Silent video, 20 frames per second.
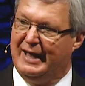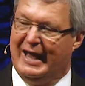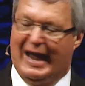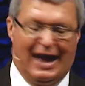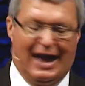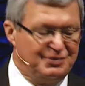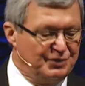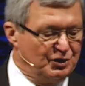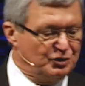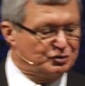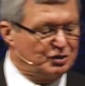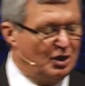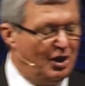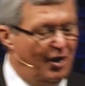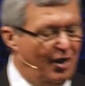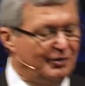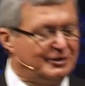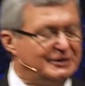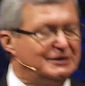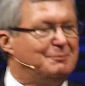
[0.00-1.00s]
And they're
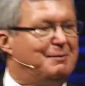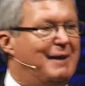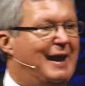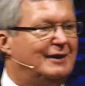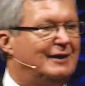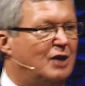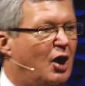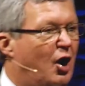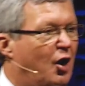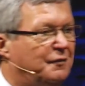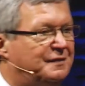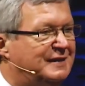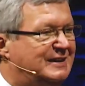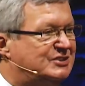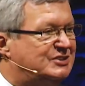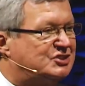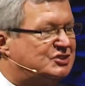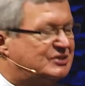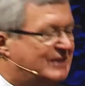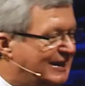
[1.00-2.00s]
talking about all
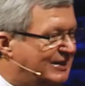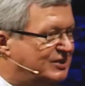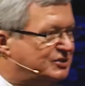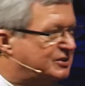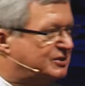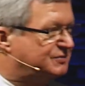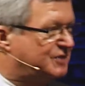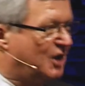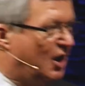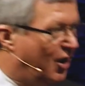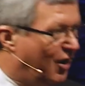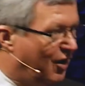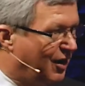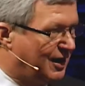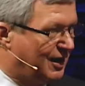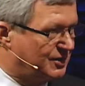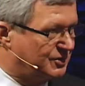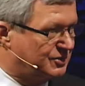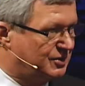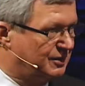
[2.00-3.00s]
these things of the
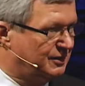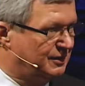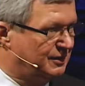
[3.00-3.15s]
heart